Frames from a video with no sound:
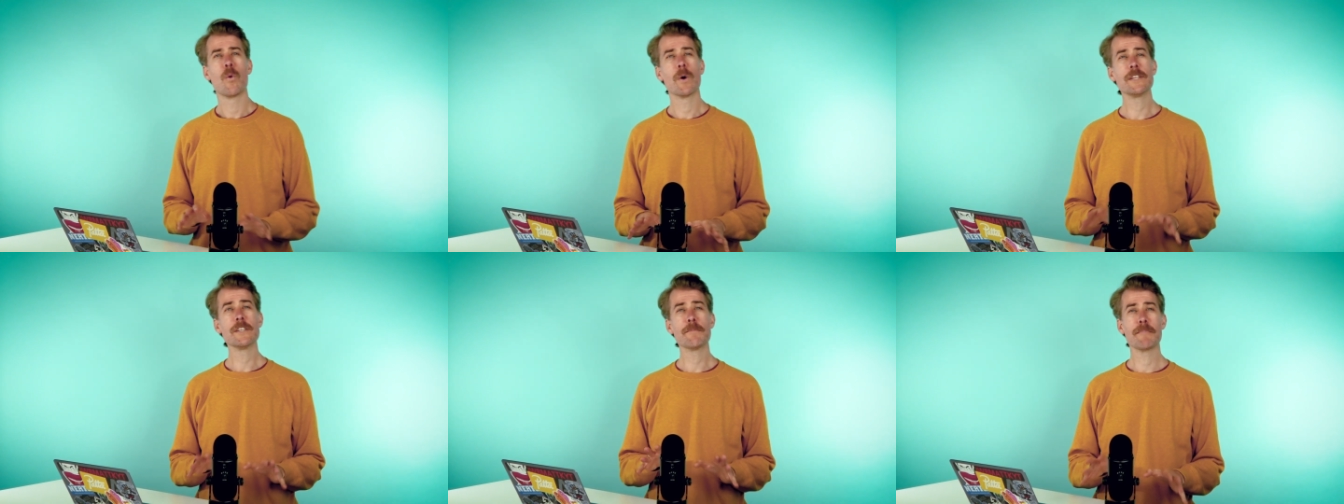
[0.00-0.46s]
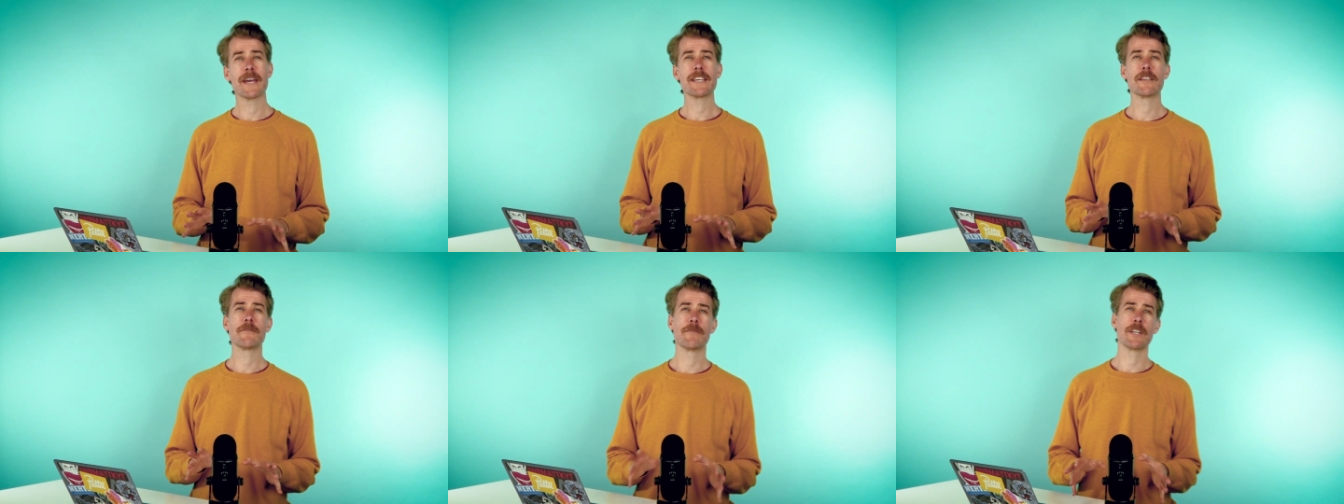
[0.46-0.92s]
When you're
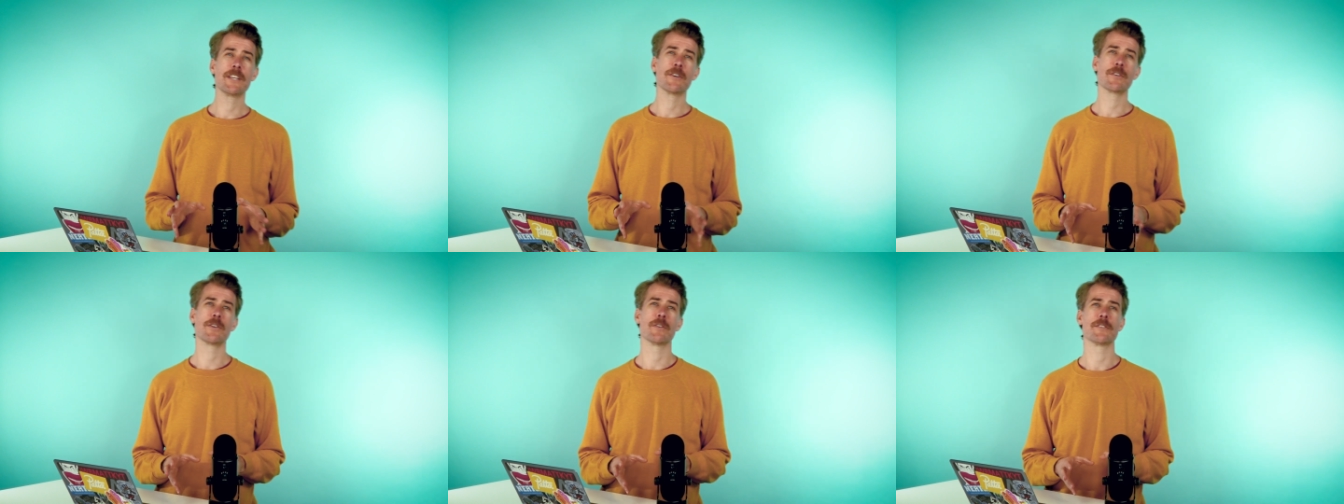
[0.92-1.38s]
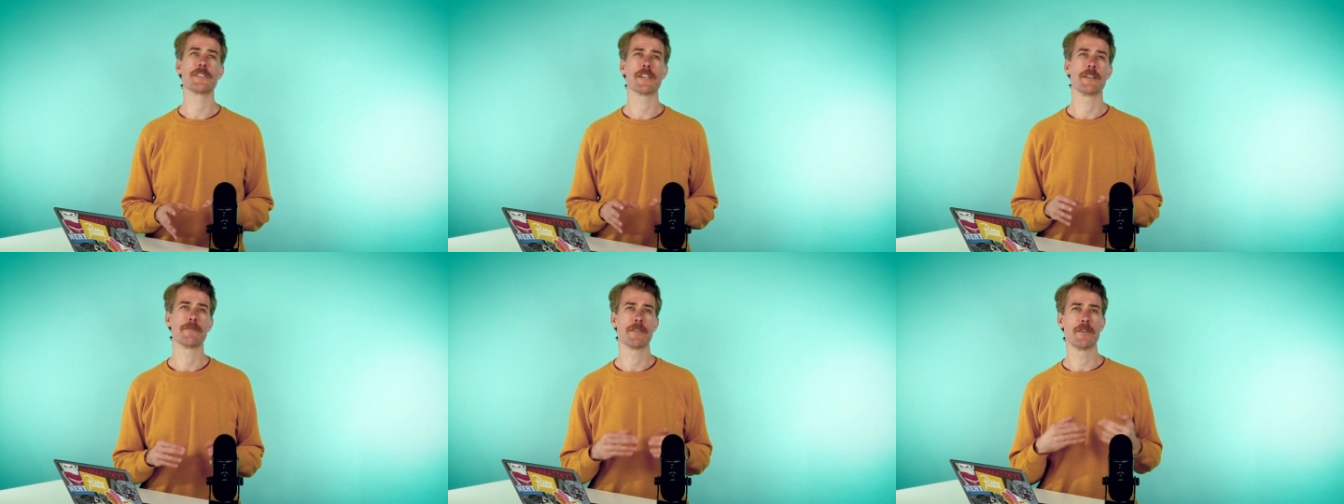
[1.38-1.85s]
making video
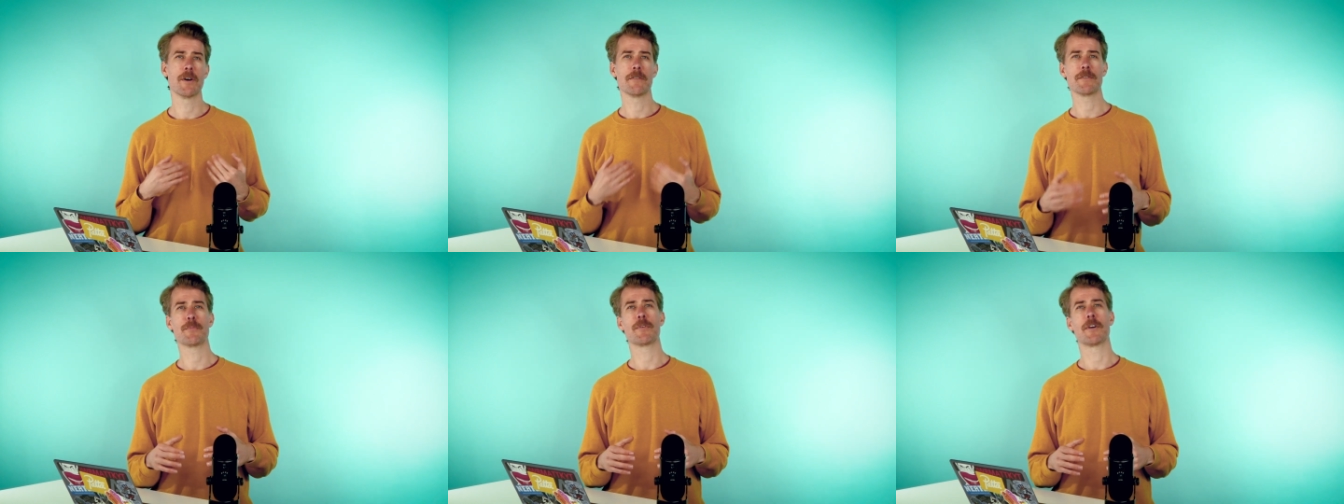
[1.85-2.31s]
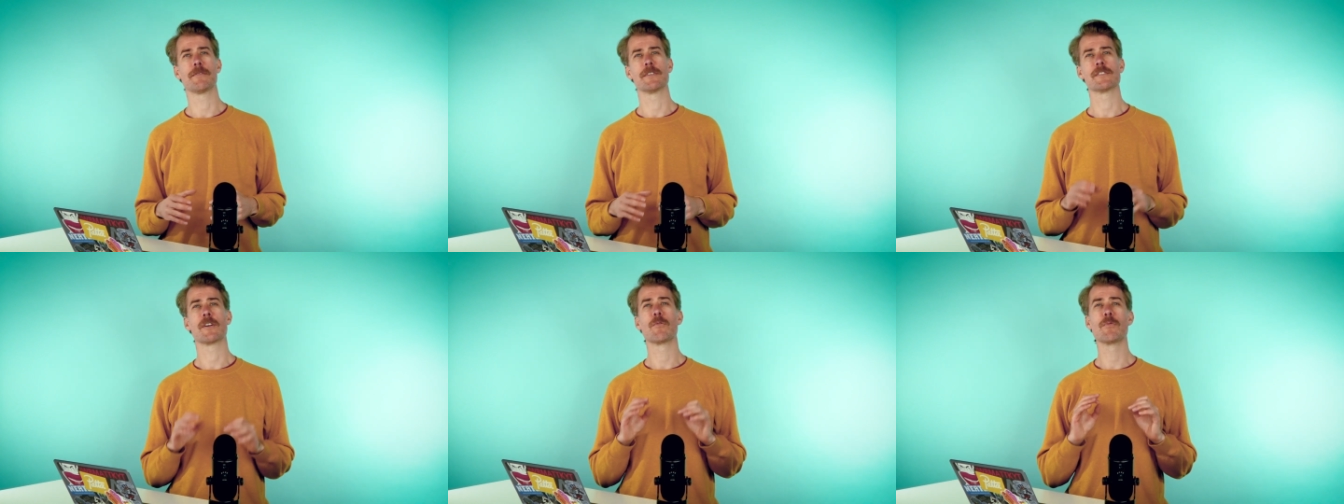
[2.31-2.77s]
content for
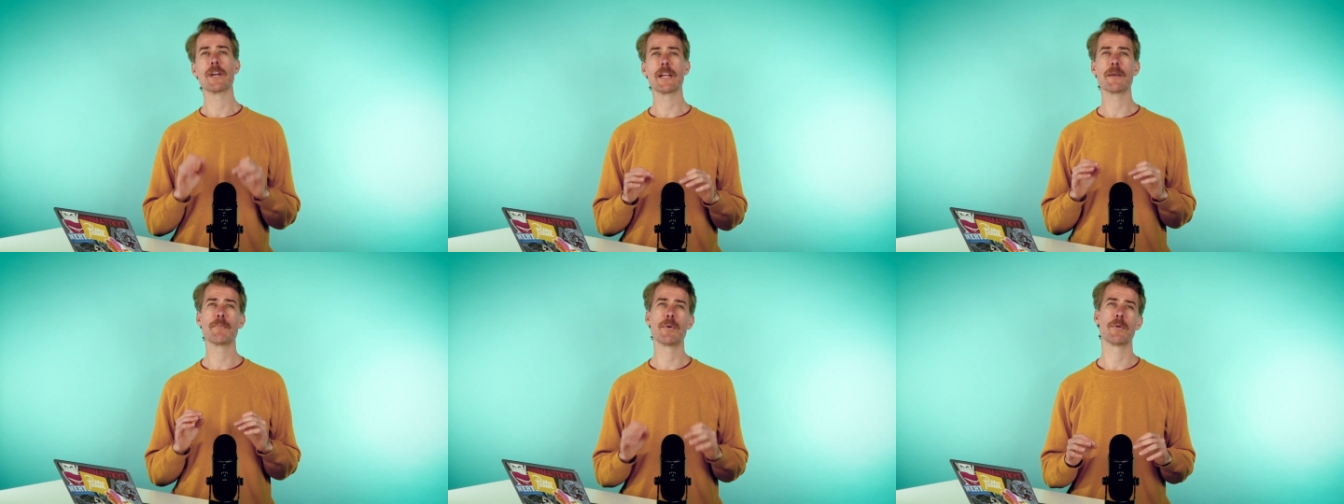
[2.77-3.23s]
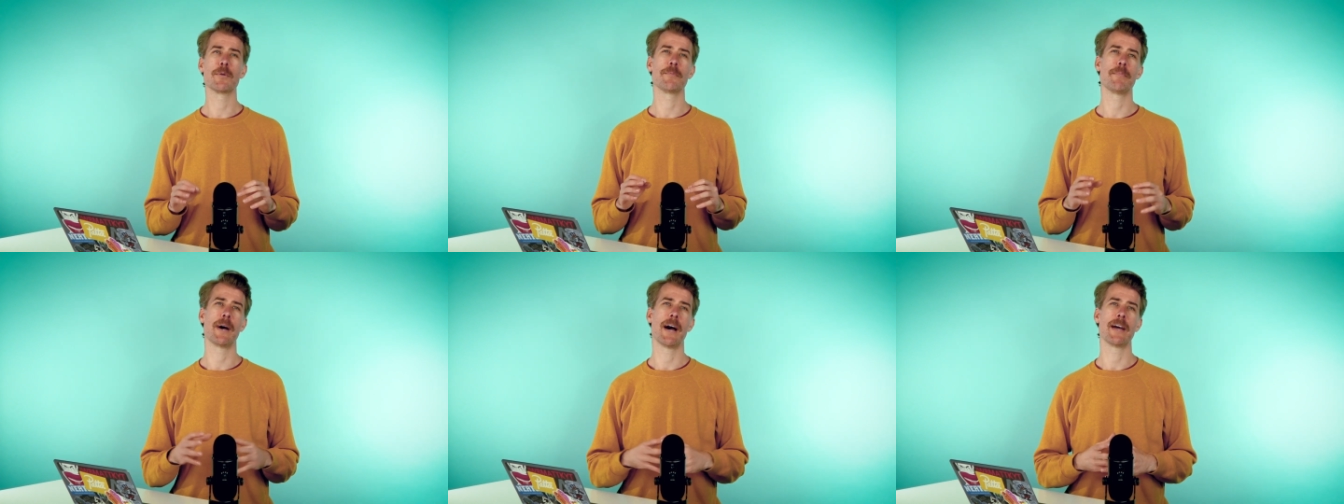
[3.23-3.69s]
not-for-profits, a really
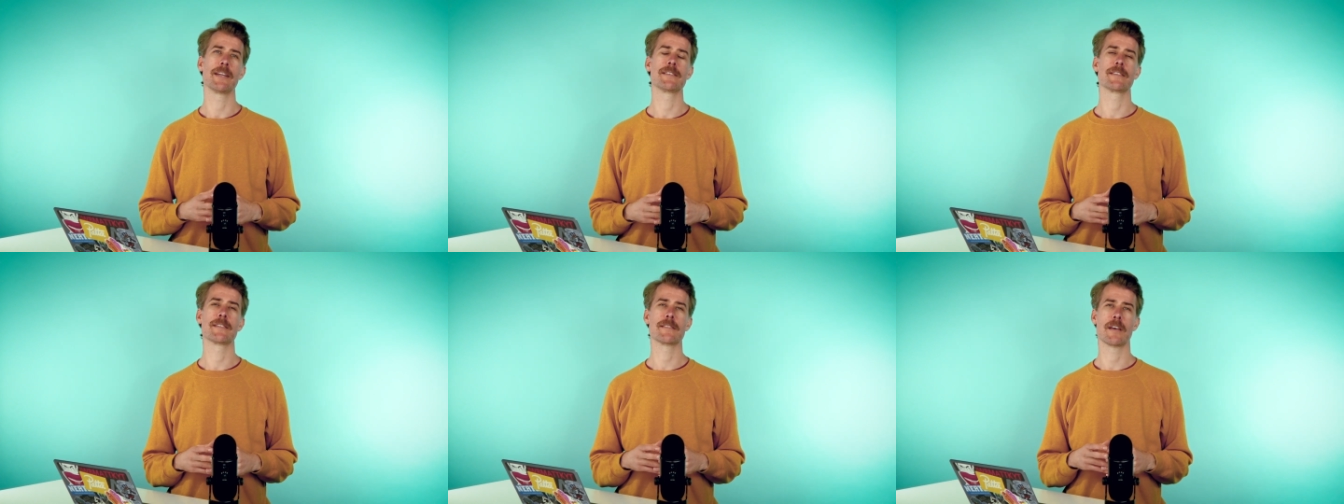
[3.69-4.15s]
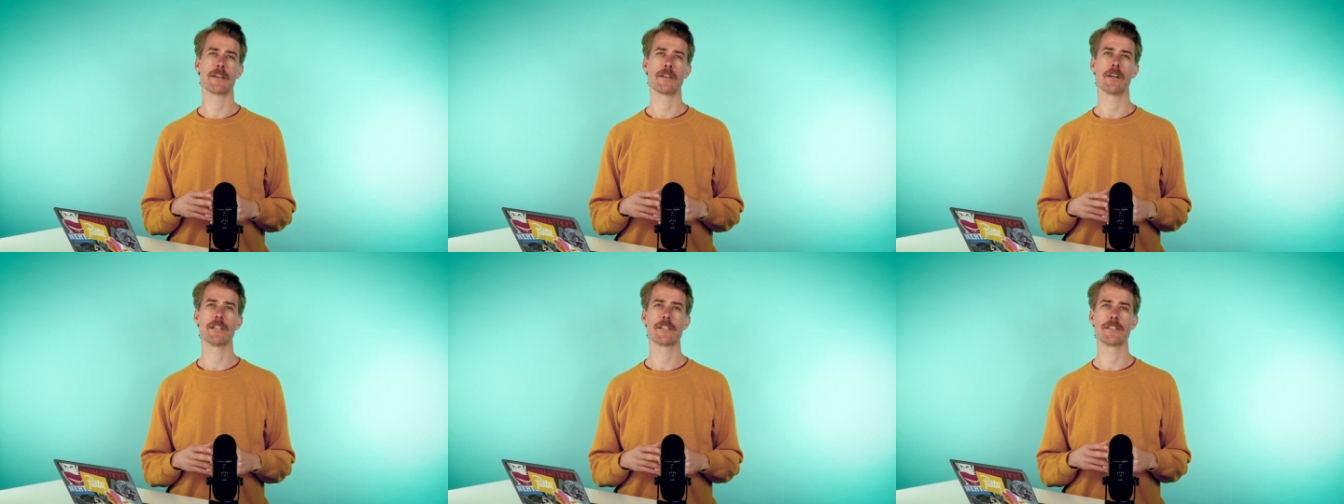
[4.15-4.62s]
important part is the
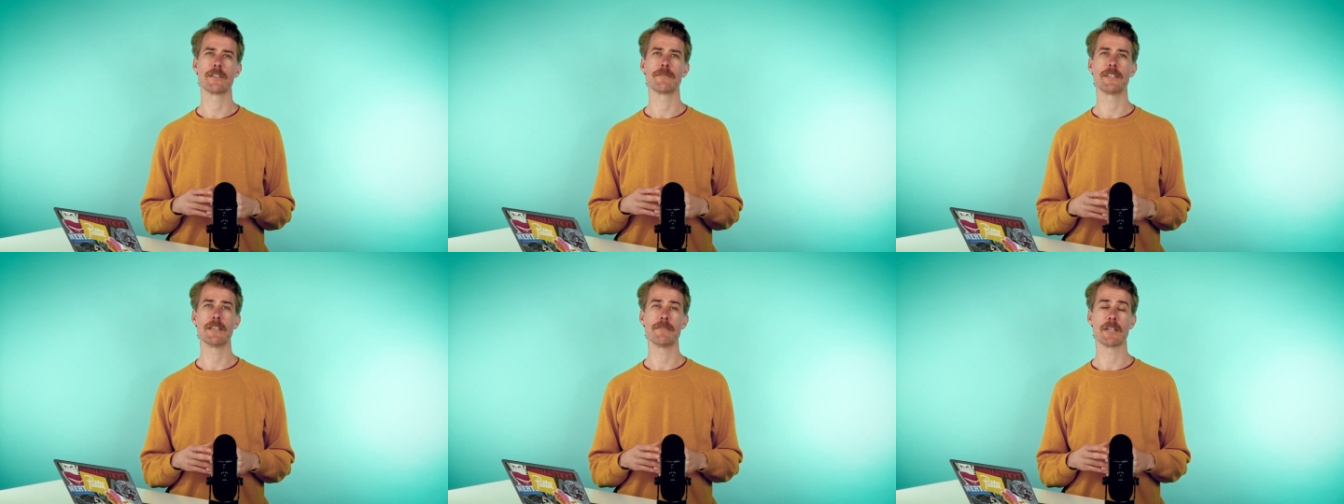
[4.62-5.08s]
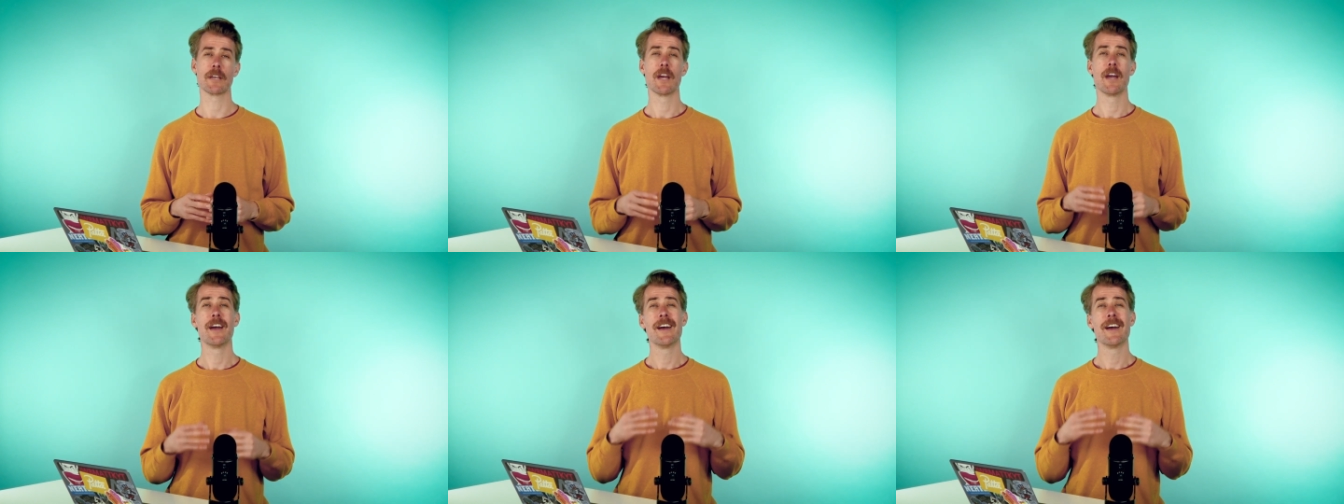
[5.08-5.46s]
psychology of giving.